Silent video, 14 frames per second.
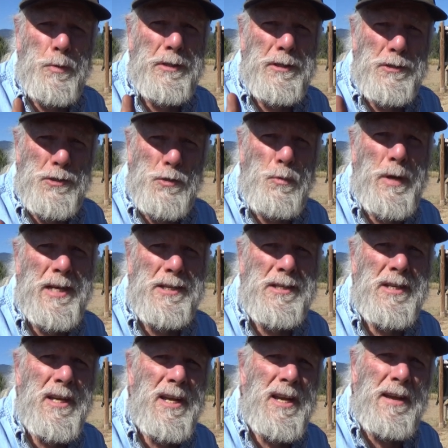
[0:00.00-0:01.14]
with the
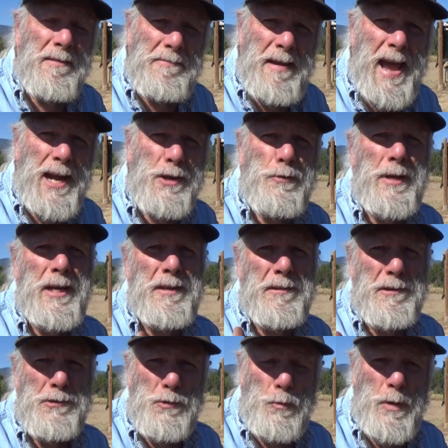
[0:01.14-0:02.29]
Swiss factory and
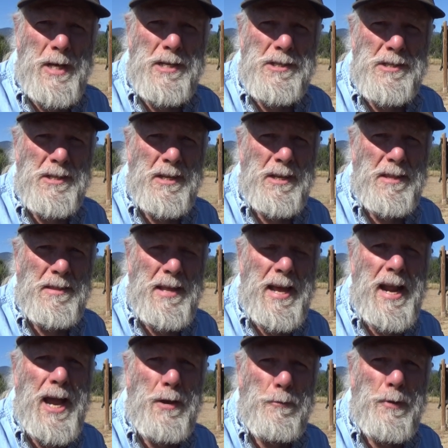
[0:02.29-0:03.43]
the Swiss that
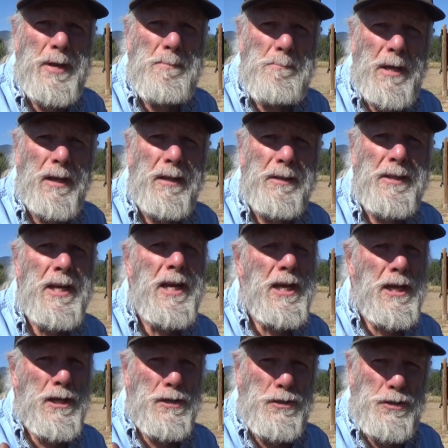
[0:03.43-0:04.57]
I remilled,
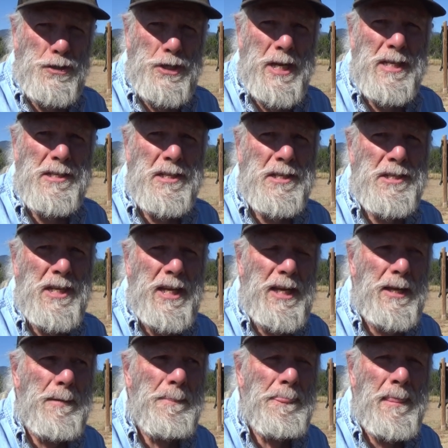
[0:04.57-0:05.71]
just to
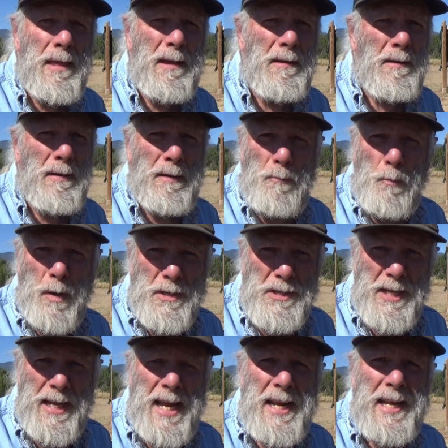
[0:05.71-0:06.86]
see, once
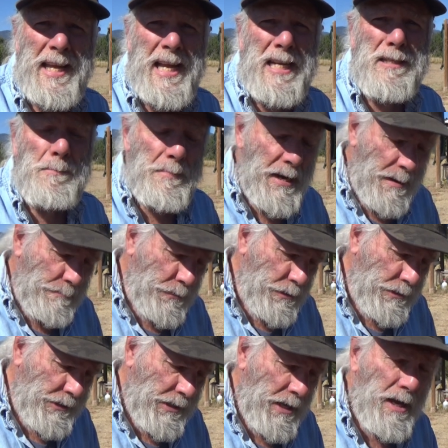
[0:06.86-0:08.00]
again, to get some
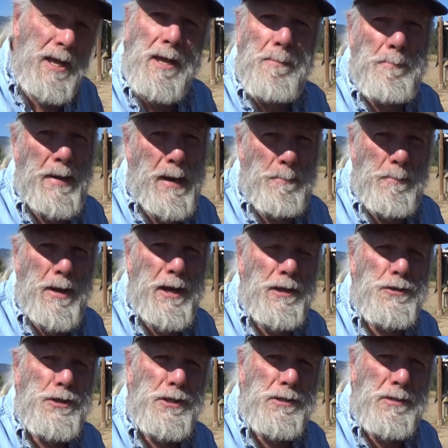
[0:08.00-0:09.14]
numbers. But I'm going to
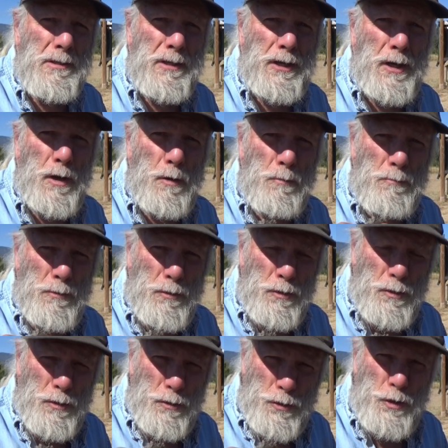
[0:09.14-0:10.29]
just,
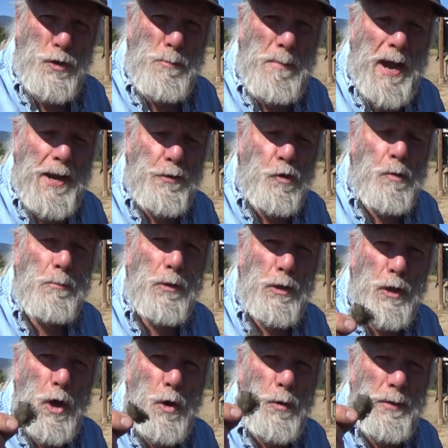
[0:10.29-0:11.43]
do my normal
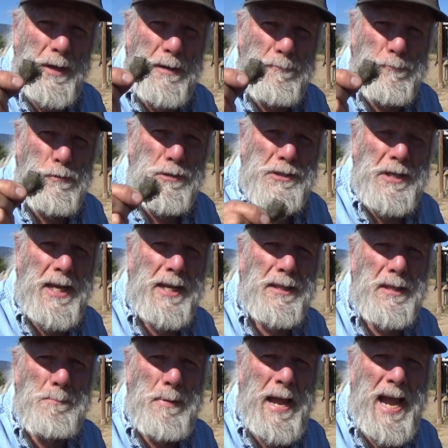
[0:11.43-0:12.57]
load and forsake
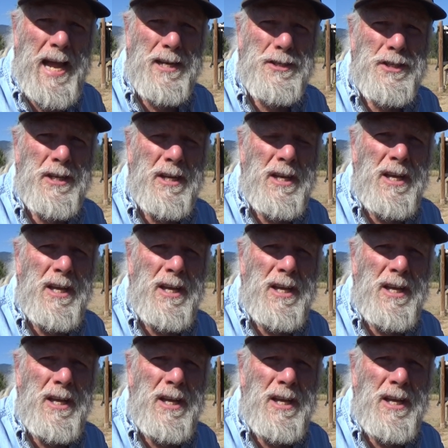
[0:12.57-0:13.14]
the patch